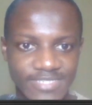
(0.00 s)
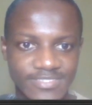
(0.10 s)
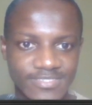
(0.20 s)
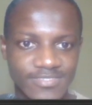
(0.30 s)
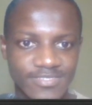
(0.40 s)

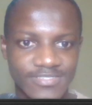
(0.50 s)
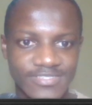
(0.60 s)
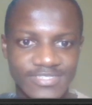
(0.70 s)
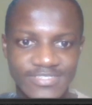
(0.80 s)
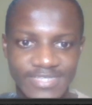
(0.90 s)
That
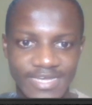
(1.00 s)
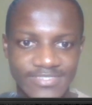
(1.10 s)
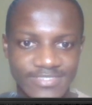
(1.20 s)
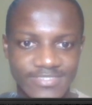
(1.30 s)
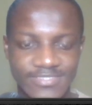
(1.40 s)
this
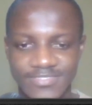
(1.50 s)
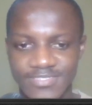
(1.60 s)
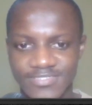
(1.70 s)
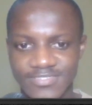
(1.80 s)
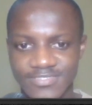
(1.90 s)
knight
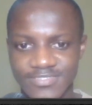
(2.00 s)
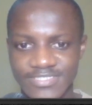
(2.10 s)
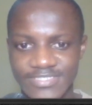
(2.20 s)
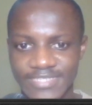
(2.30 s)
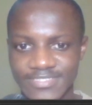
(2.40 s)

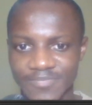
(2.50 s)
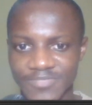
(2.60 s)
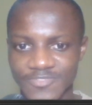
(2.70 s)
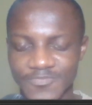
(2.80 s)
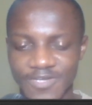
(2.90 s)
these knights are a
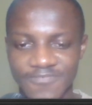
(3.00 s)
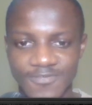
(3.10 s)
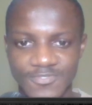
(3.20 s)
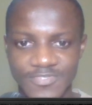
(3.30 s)
bit superfluous.